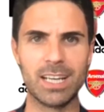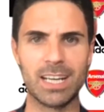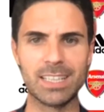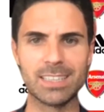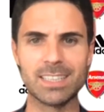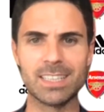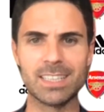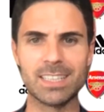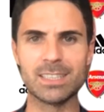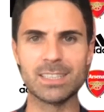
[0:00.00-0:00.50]

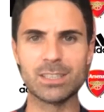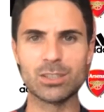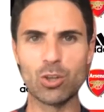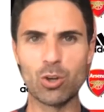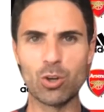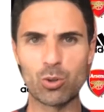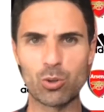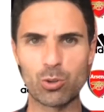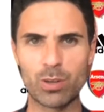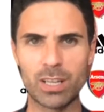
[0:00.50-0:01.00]
and there is
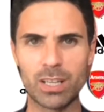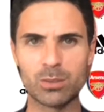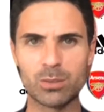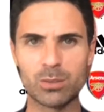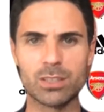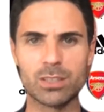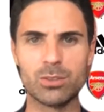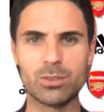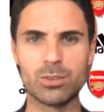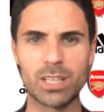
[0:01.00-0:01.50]
no crowd
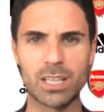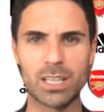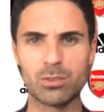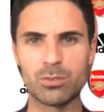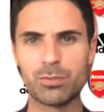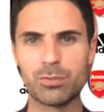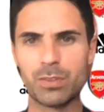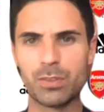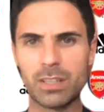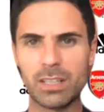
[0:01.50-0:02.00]
and you
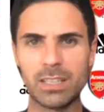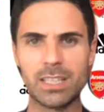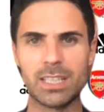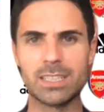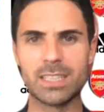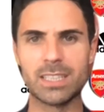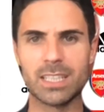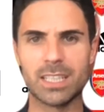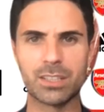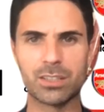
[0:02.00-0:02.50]
cannot feel
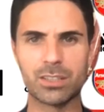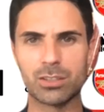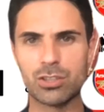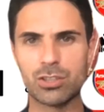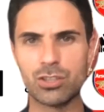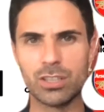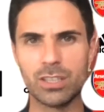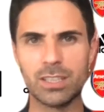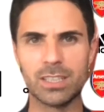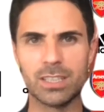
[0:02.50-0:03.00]
that
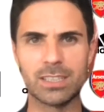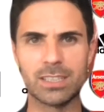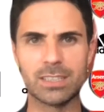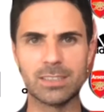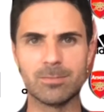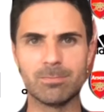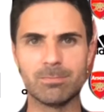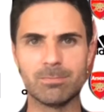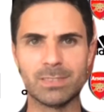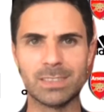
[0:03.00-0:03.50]
energy
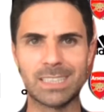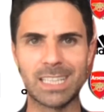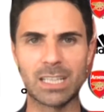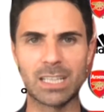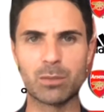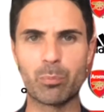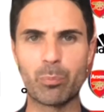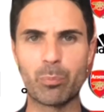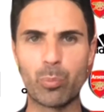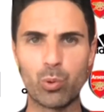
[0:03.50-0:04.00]
and
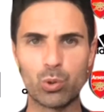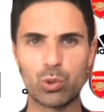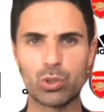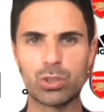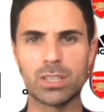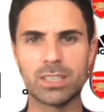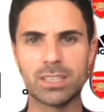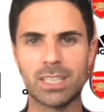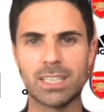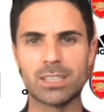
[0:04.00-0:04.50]
that
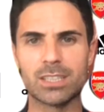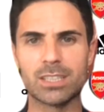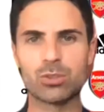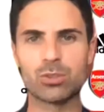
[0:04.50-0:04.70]
push and that